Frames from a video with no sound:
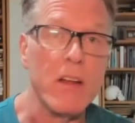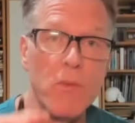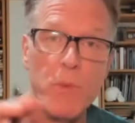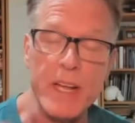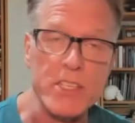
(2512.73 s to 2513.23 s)

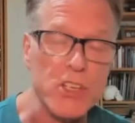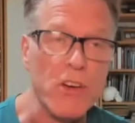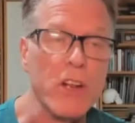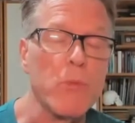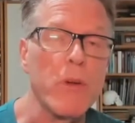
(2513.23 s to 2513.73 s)
and we can
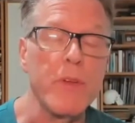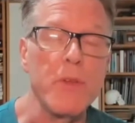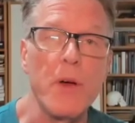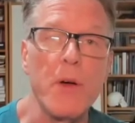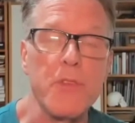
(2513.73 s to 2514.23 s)
certainly
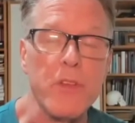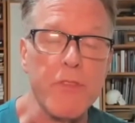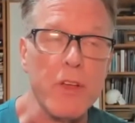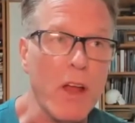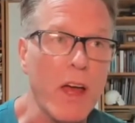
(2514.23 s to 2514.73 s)
review those
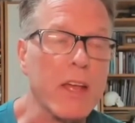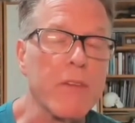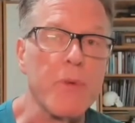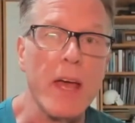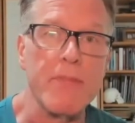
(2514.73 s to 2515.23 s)
if you'd like,
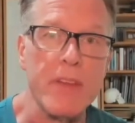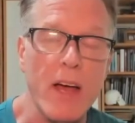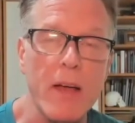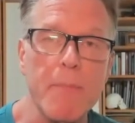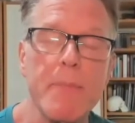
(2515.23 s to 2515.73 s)
if we have
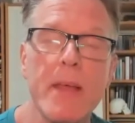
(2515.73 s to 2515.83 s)
time.